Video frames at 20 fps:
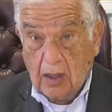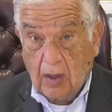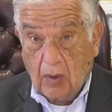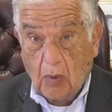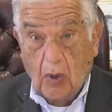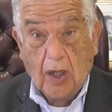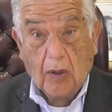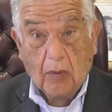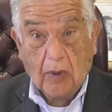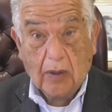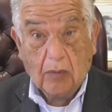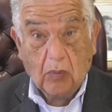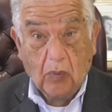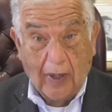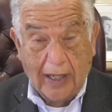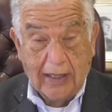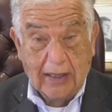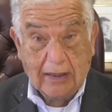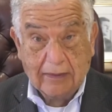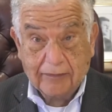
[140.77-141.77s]
While we're
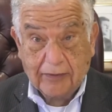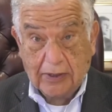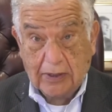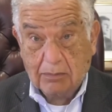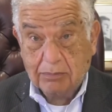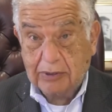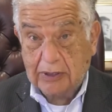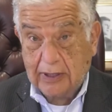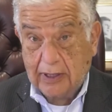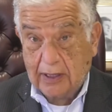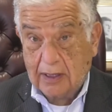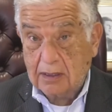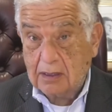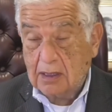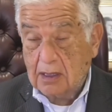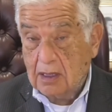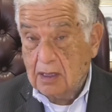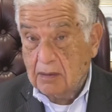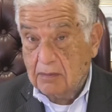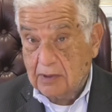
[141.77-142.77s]
waiting for the plan,
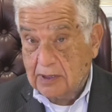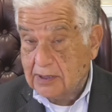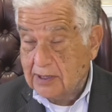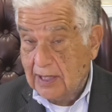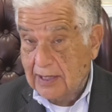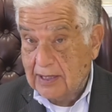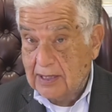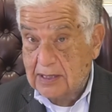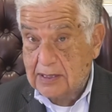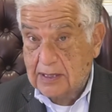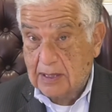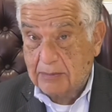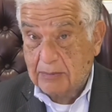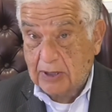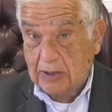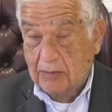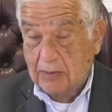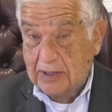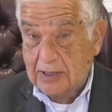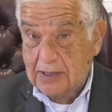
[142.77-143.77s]
we're taking some
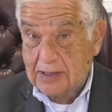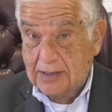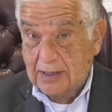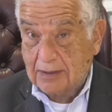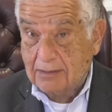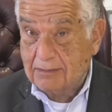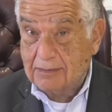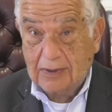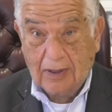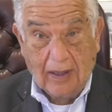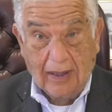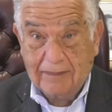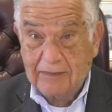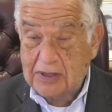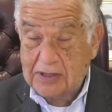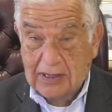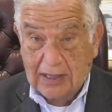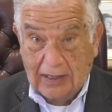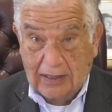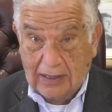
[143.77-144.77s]
areas that
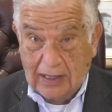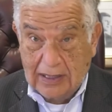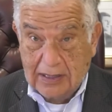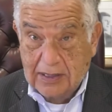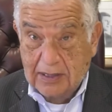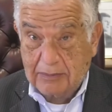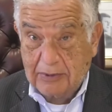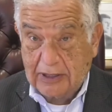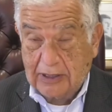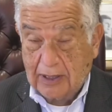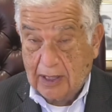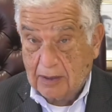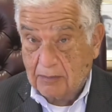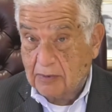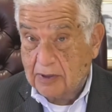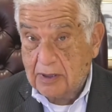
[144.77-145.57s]
obviously need to be done.